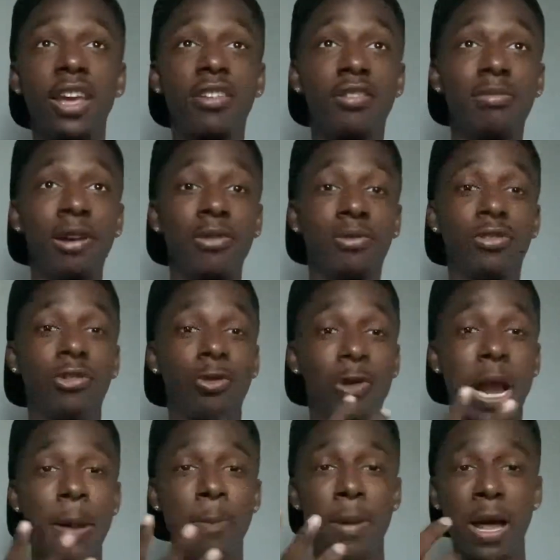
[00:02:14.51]
somebody was
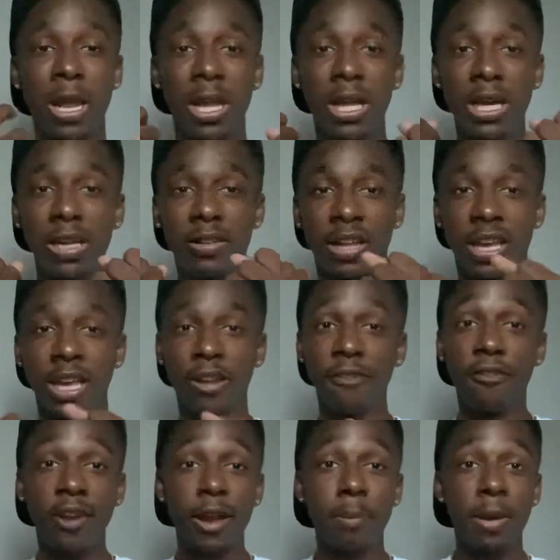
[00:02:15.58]
grabbing my lungs. Like, it's
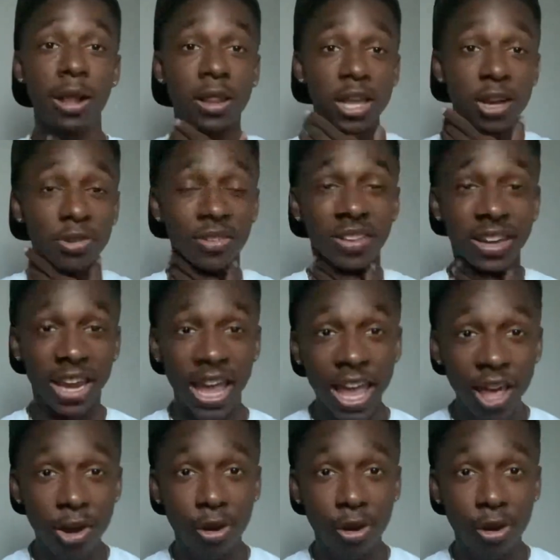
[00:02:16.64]
like my lungs was in hell.